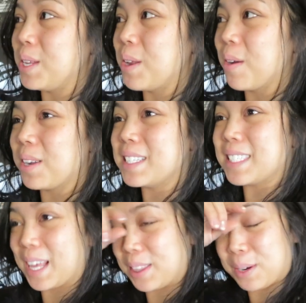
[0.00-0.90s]
He
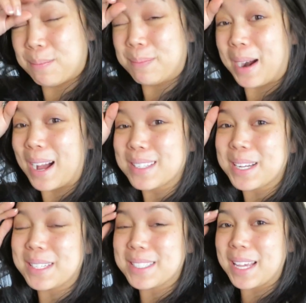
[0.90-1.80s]
noticed that their
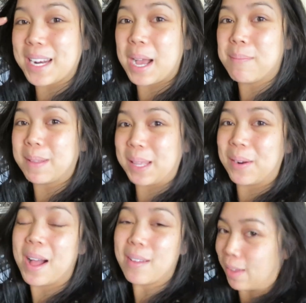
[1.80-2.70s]
brows are done up, but
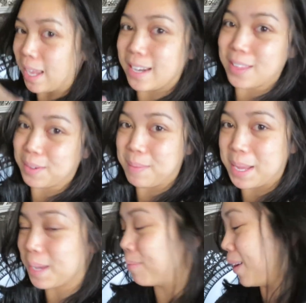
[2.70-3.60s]
they don't have any other
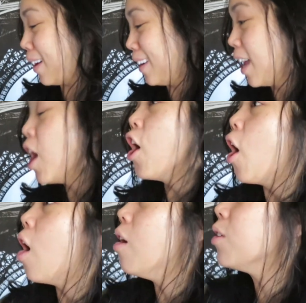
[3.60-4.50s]
makeup on.
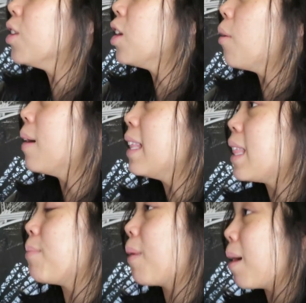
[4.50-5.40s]
Oh, you know
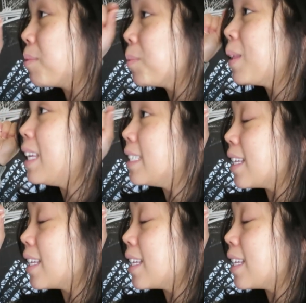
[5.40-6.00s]
what? They probably